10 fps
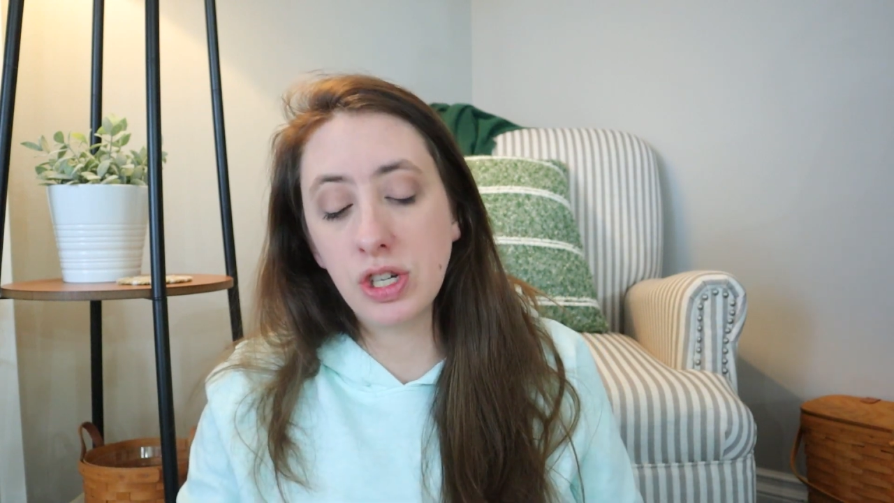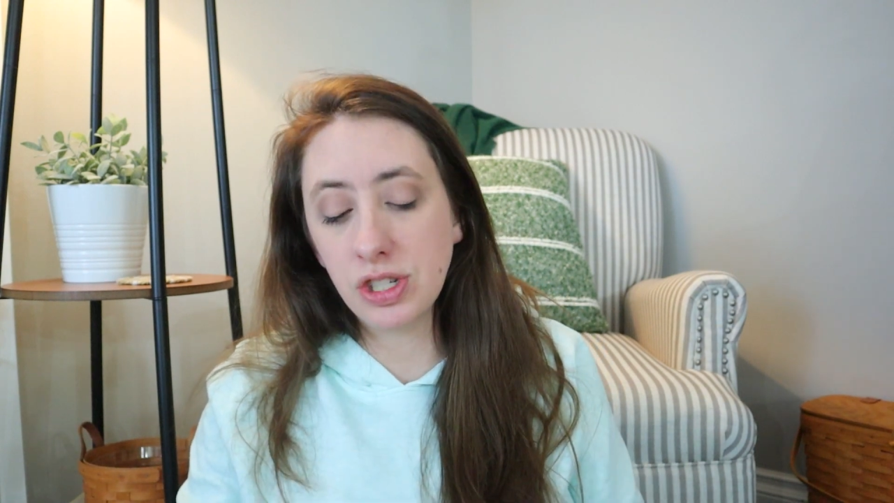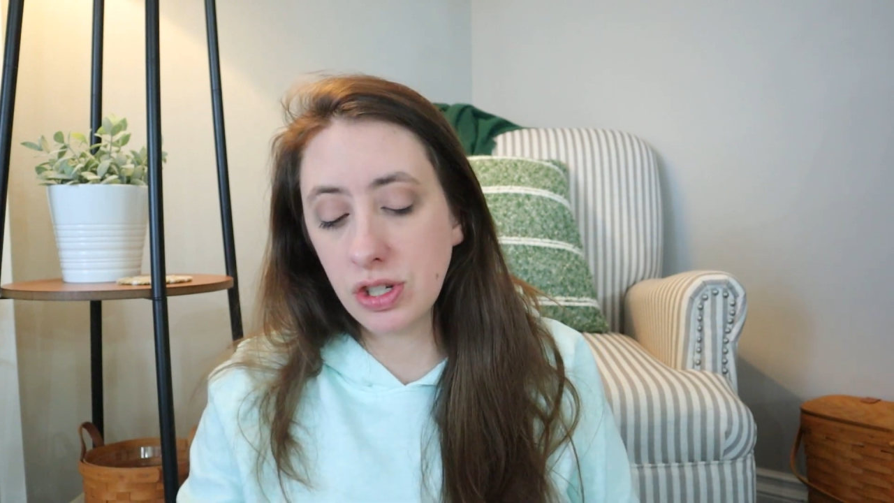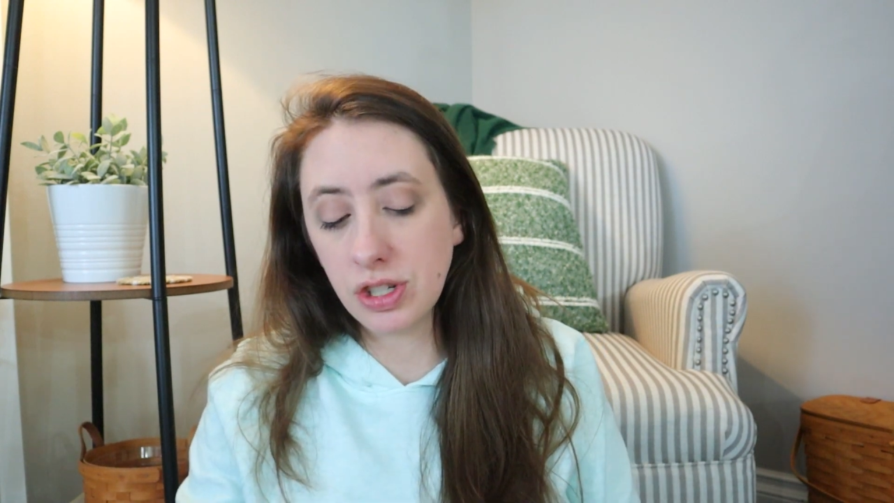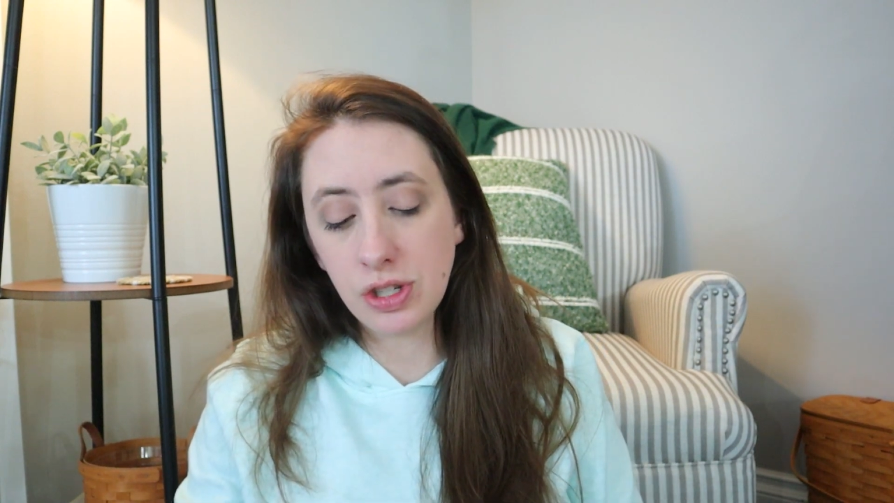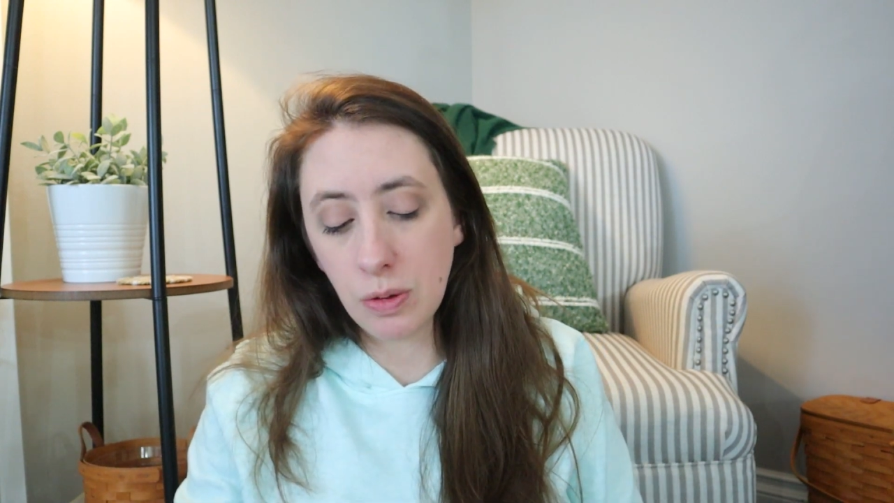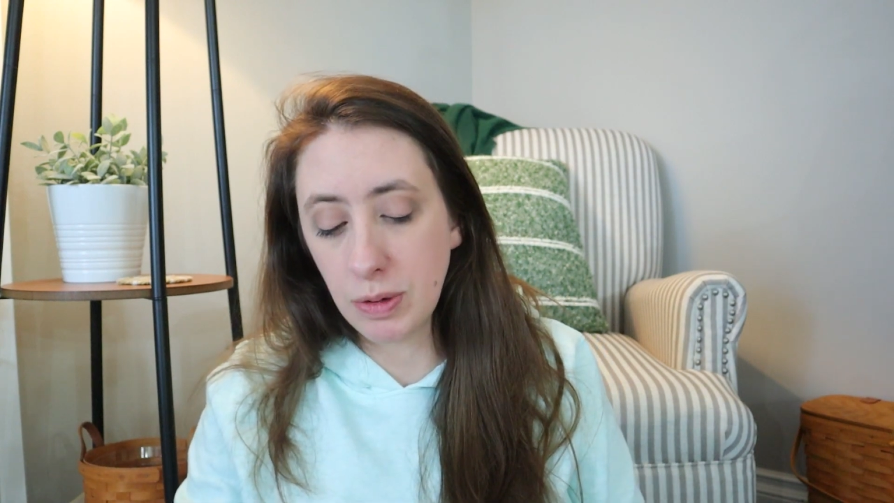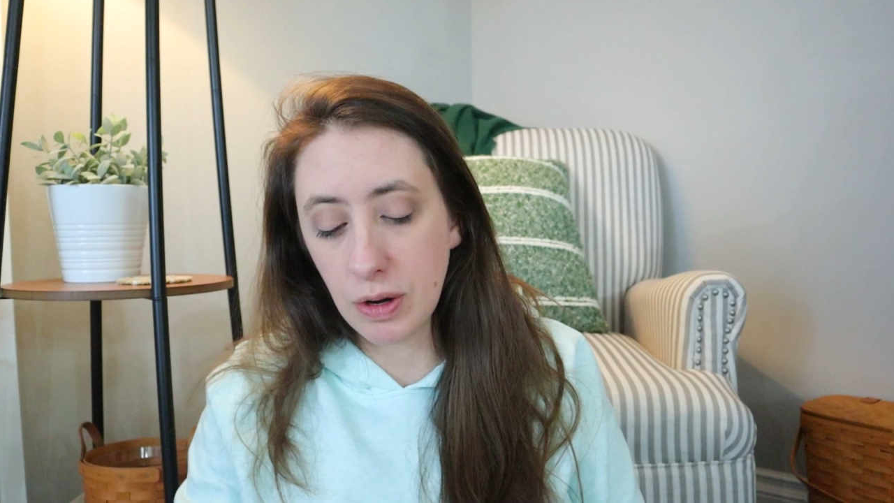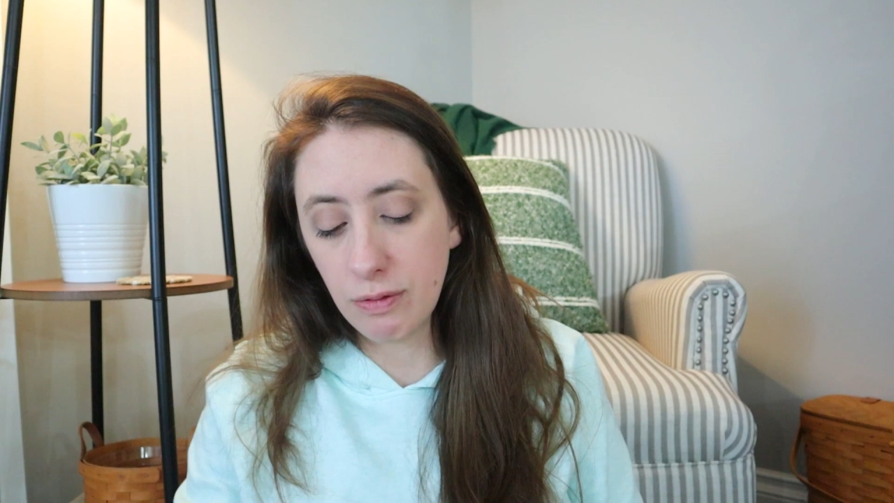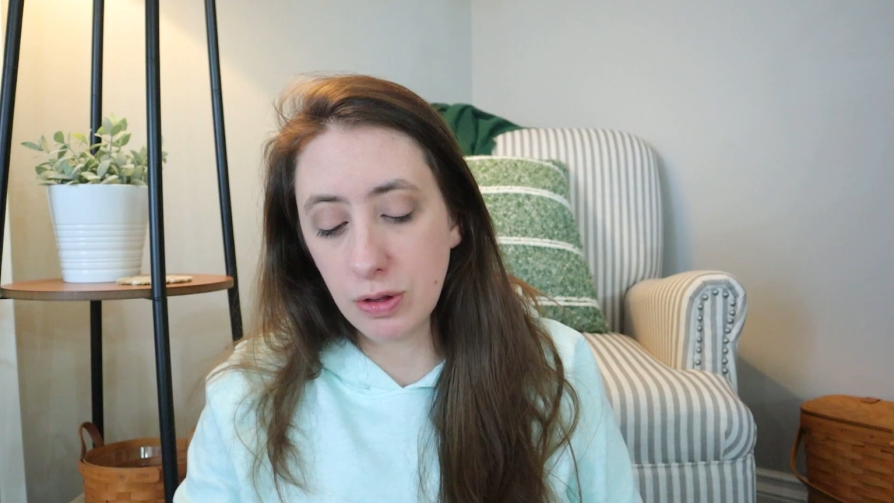just looks so
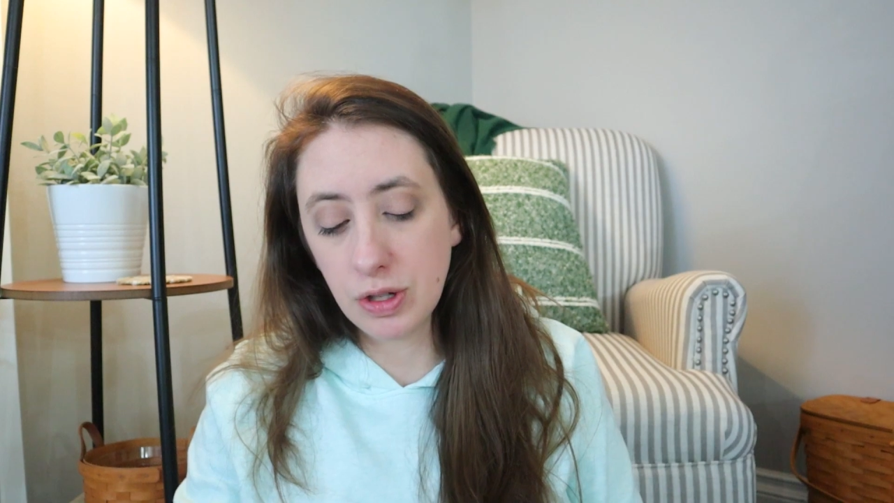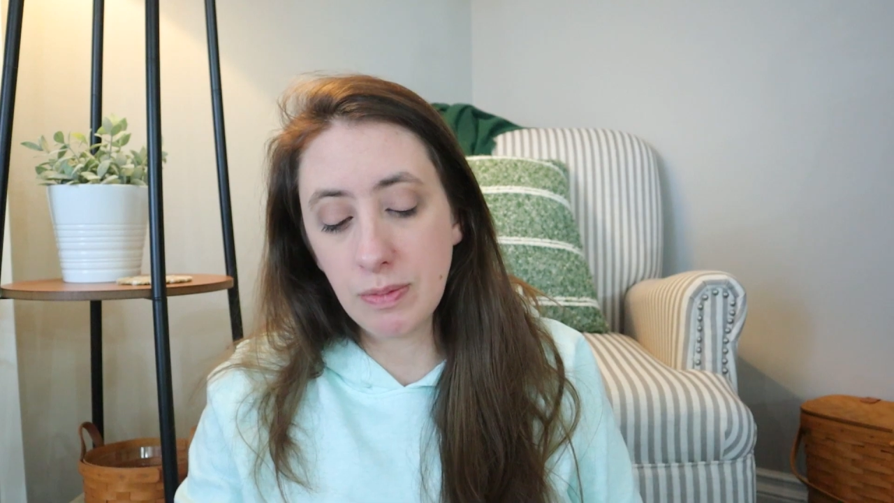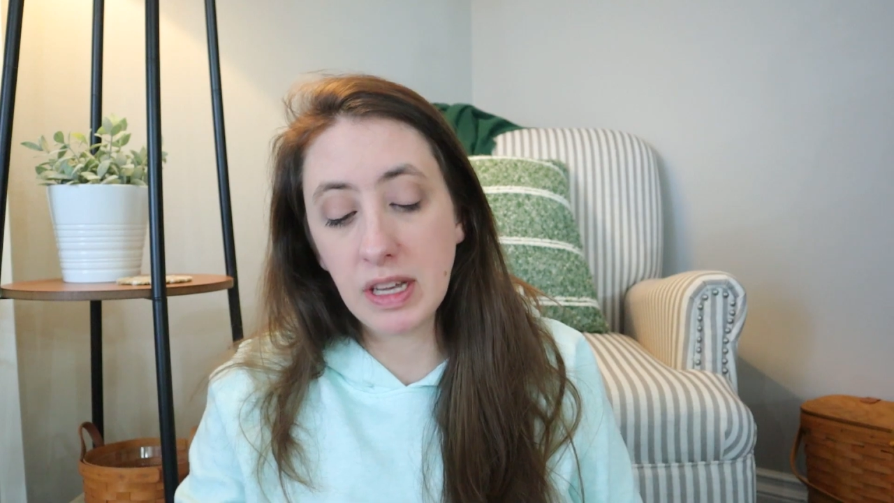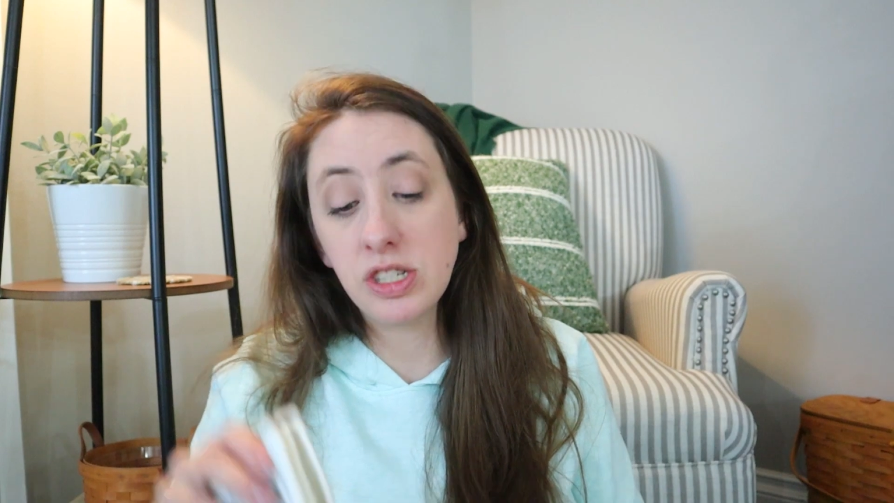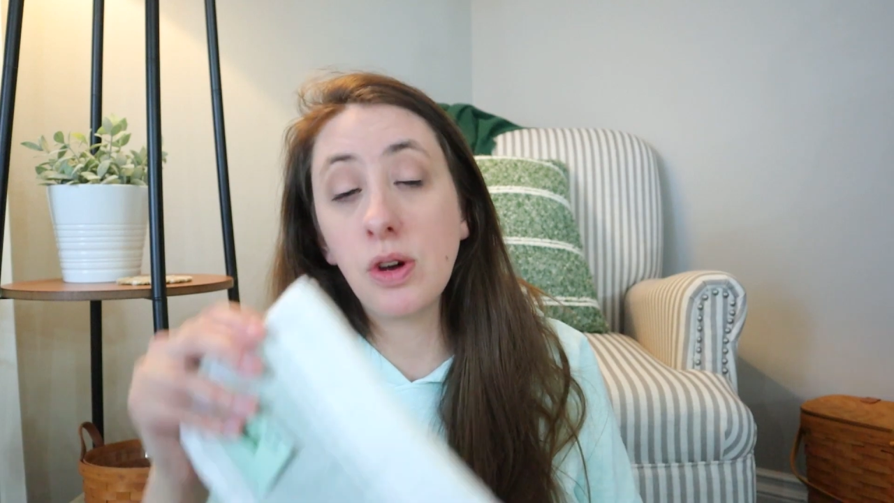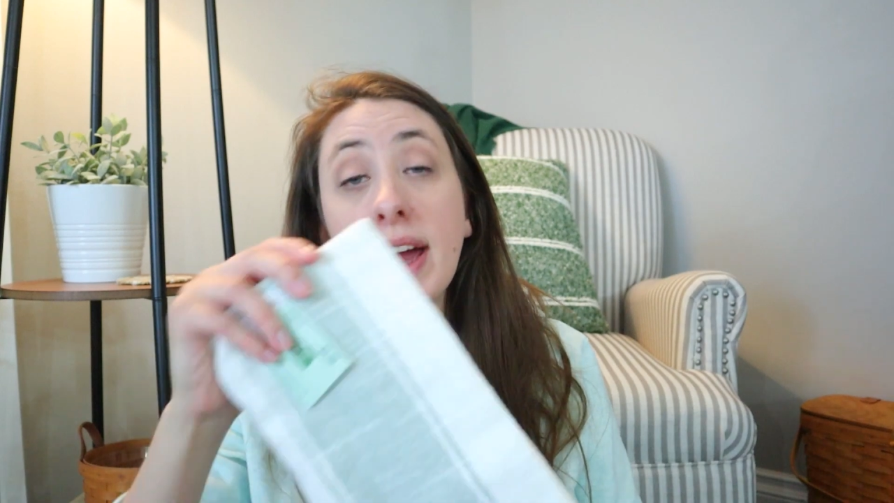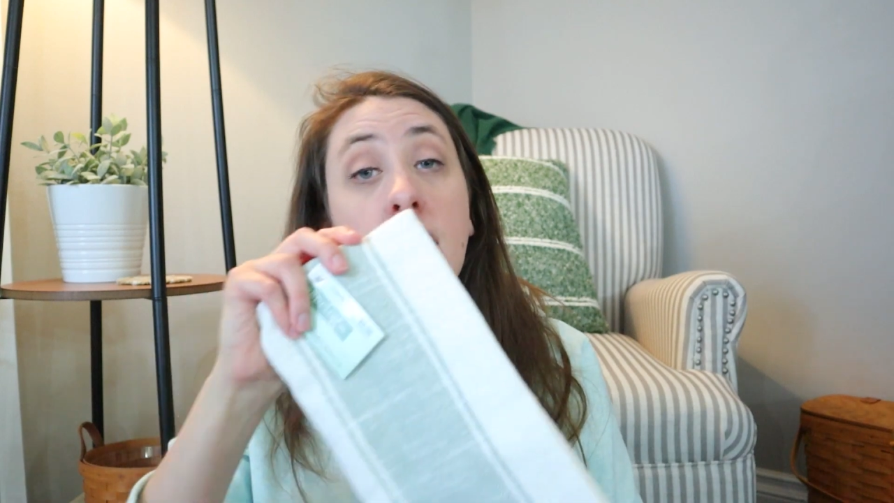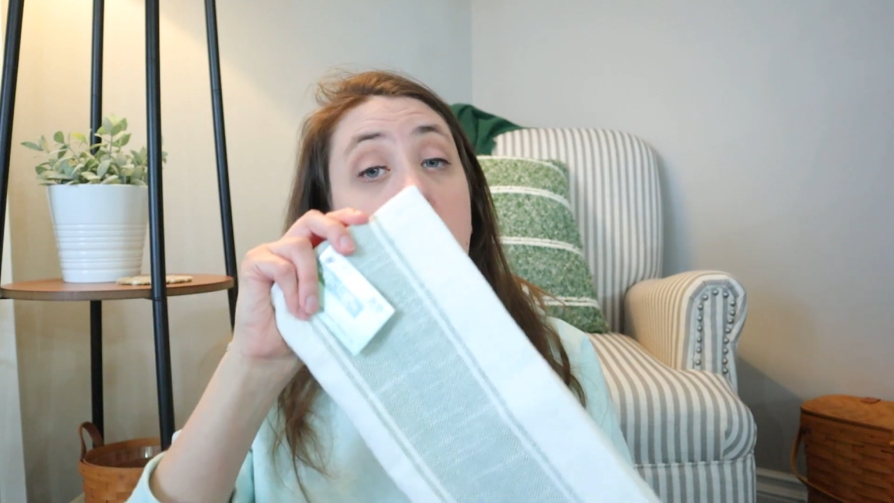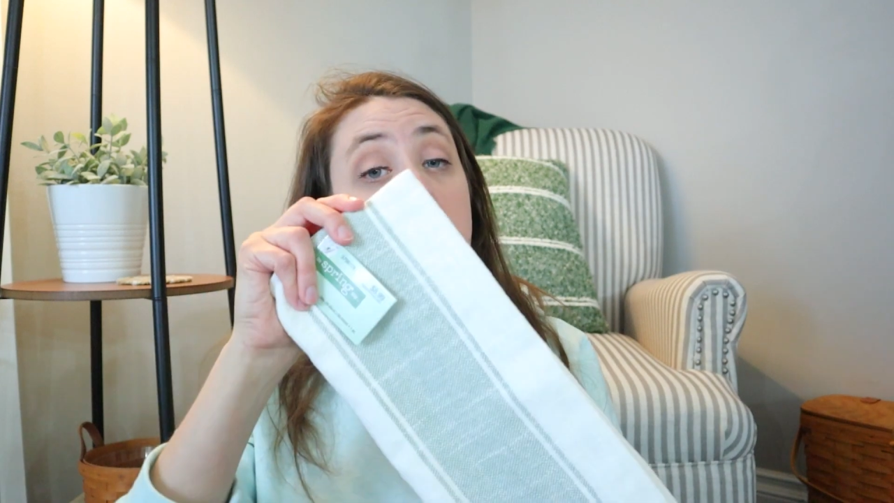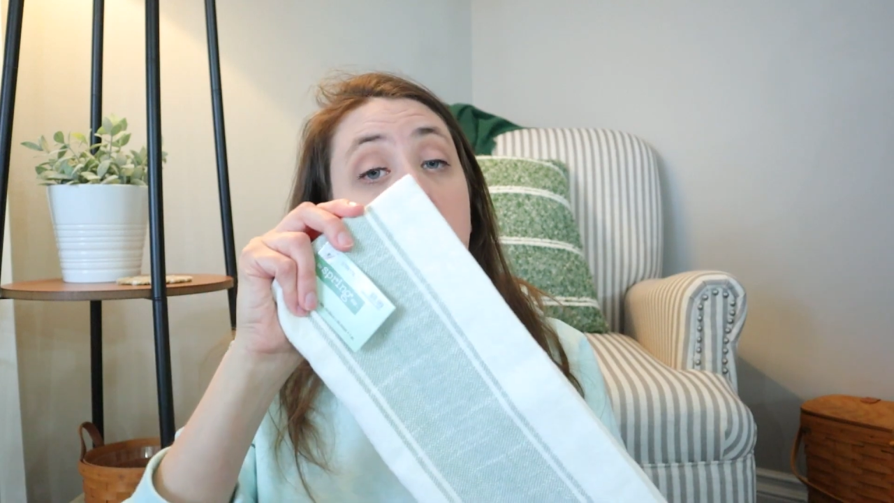beautiful to me. So I got